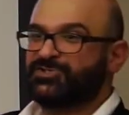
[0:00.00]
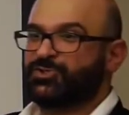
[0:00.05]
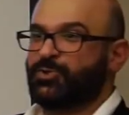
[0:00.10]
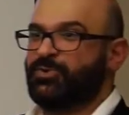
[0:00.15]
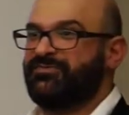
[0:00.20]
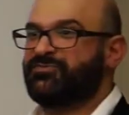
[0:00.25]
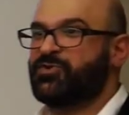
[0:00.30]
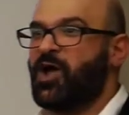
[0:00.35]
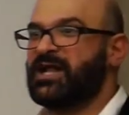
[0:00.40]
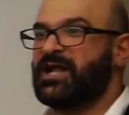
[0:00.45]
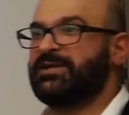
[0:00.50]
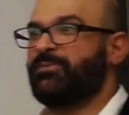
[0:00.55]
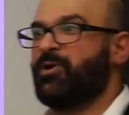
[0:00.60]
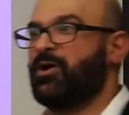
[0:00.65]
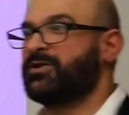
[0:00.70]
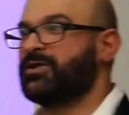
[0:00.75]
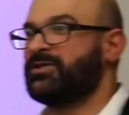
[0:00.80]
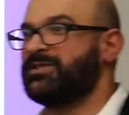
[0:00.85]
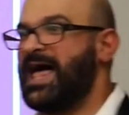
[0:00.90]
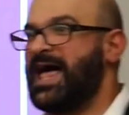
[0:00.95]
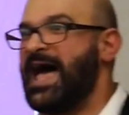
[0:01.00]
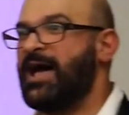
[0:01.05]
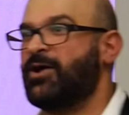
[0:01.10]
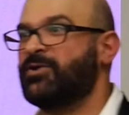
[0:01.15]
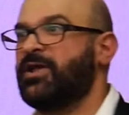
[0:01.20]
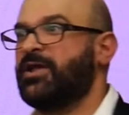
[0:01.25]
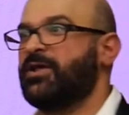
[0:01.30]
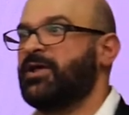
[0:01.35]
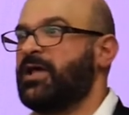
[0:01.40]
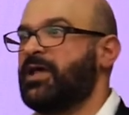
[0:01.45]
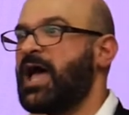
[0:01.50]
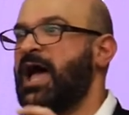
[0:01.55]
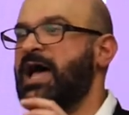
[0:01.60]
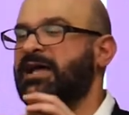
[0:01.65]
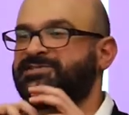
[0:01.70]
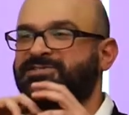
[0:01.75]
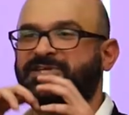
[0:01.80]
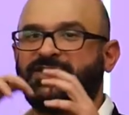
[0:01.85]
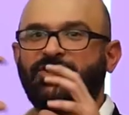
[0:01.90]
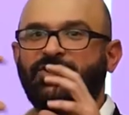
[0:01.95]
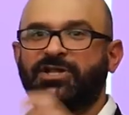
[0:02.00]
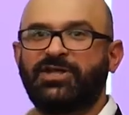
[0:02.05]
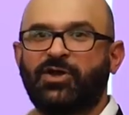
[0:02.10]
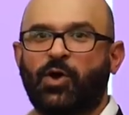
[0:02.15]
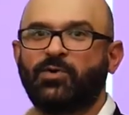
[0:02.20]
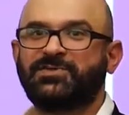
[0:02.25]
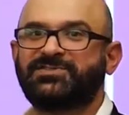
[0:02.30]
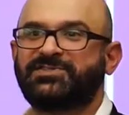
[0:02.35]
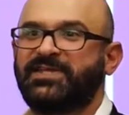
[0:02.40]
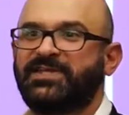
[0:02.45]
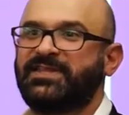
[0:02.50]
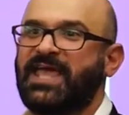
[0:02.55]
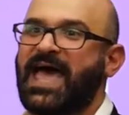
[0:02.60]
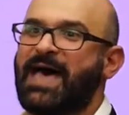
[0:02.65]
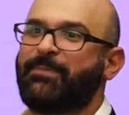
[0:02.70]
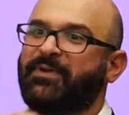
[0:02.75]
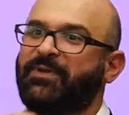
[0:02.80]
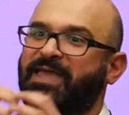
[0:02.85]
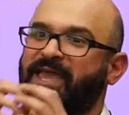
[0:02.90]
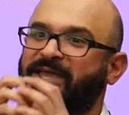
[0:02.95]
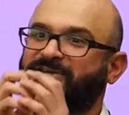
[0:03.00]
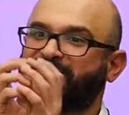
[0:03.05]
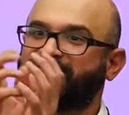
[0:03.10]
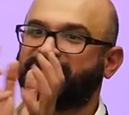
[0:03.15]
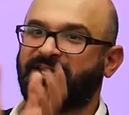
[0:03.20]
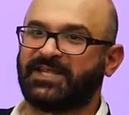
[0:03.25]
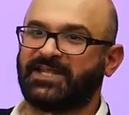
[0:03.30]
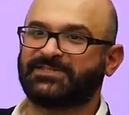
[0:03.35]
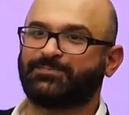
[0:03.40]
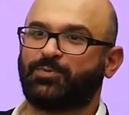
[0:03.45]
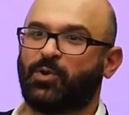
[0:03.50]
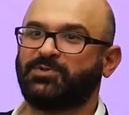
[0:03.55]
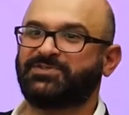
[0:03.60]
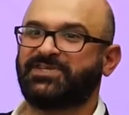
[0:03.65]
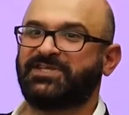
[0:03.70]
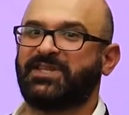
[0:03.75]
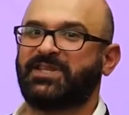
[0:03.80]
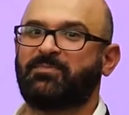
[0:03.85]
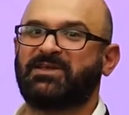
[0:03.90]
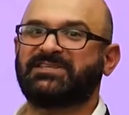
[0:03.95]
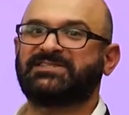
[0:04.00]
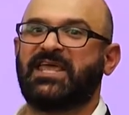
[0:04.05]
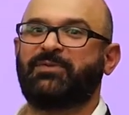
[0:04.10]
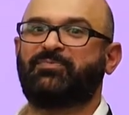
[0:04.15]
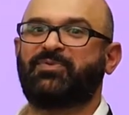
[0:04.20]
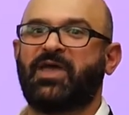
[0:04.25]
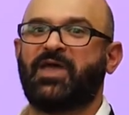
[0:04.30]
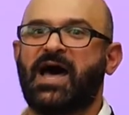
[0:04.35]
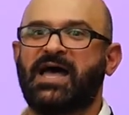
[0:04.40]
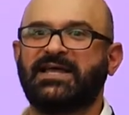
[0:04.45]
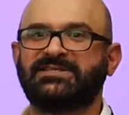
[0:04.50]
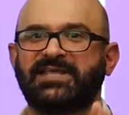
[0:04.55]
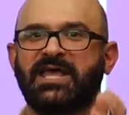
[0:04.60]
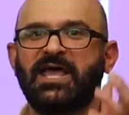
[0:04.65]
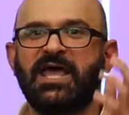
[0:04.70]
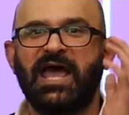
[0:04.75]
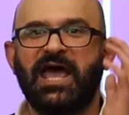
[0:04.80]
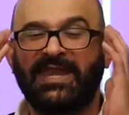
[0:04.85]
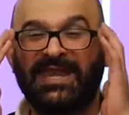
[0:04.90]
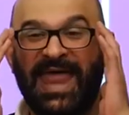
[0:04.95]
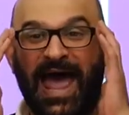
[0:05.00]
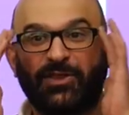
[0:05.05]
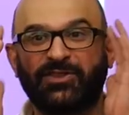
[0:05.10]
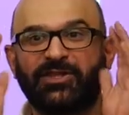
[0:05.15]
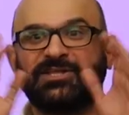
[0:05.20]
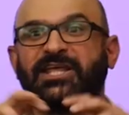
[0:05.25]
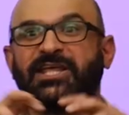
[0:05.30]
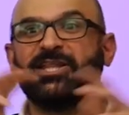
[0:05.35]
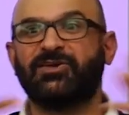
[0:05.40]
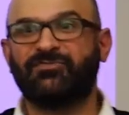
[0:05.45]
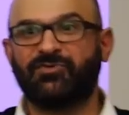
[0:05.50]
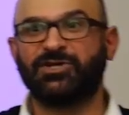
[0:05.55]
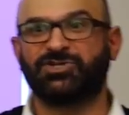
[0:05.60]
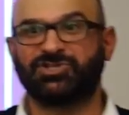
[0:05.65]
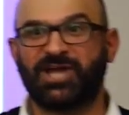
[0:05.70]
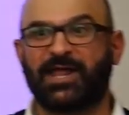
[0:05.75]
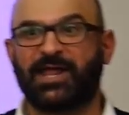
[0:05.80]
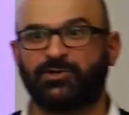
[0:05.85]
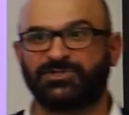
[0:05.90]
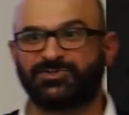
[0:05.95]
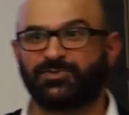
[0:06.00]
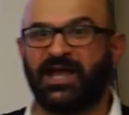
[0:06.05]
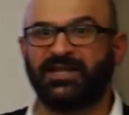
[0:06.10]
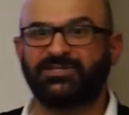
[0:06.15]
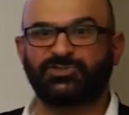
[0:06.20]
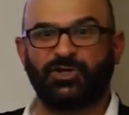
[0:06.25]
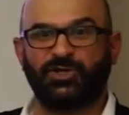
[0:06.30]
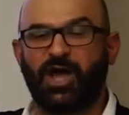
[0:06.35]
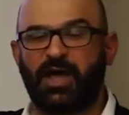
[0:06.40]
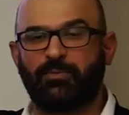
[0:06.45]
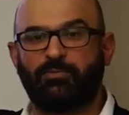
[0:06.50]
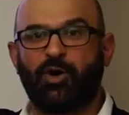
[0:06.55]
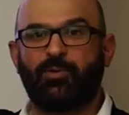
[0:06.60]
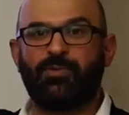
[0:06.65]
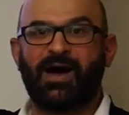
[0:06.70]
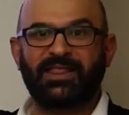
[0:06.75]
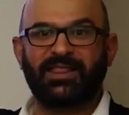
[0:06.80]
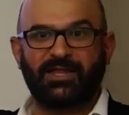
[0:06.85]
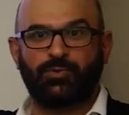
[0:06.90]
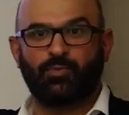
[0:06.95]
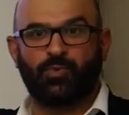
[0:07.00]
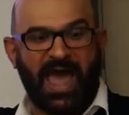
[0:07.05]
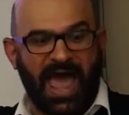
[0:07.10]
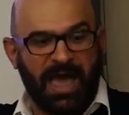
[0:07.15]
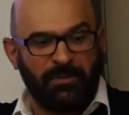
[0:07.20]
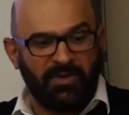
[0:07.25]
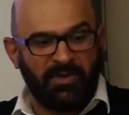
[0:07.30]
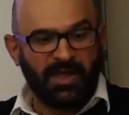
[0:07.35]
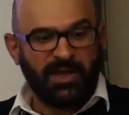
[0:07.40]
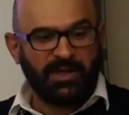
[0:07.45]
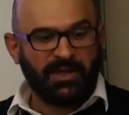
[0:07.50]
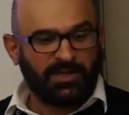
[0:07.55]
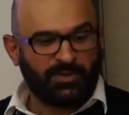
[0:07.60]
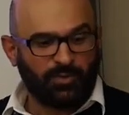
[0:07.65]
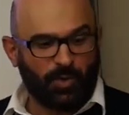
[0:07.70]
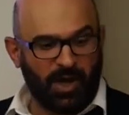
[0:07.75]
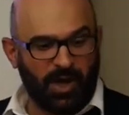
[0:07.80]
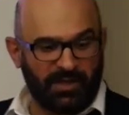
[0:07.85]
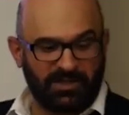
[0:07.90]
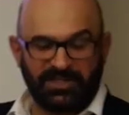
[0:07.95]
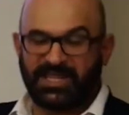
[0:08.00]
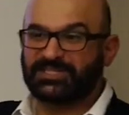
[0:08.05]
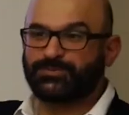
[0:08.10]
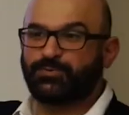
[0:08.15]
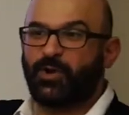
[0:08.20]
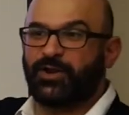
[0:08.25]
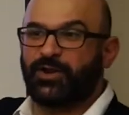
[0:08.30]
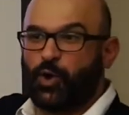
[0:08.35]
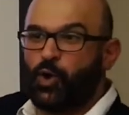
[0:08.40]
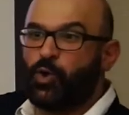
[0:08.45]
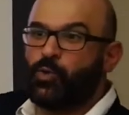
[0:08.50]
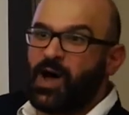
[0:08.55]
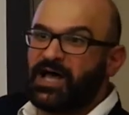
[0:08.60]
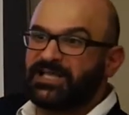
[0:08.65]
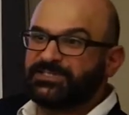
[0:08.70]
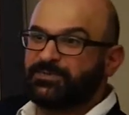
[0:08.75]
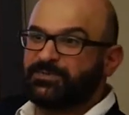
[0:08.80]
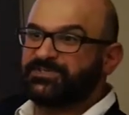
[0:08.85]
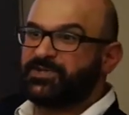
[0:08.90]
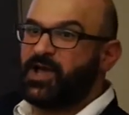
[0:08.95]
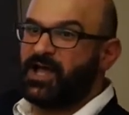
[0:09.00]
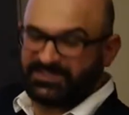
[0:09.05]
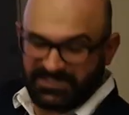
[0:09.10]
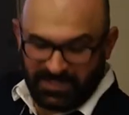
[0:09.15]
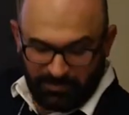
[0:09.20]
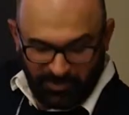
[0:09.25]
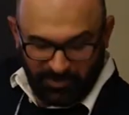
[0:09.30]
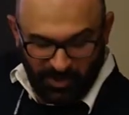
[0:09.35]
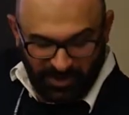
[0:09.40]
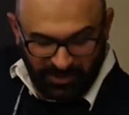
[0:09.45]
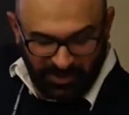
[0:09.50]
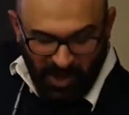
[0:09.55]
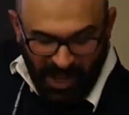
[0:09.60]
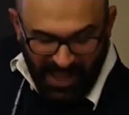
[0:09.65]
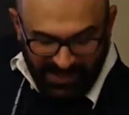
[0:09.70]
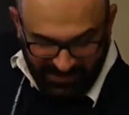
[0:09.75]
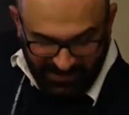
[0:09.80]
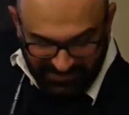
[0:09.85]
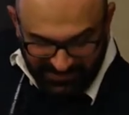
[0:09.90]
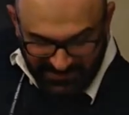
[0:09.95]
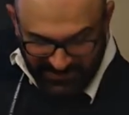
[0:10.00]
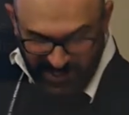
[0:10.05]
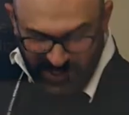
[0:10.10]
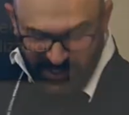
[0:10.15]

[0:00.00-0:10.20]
So we've talked about cloud, uh, security hosting the applications and exposing them as APIs. Now the delivery channels, right? So you got mobile and web. Well, guess what? OWASP has got some good guidance.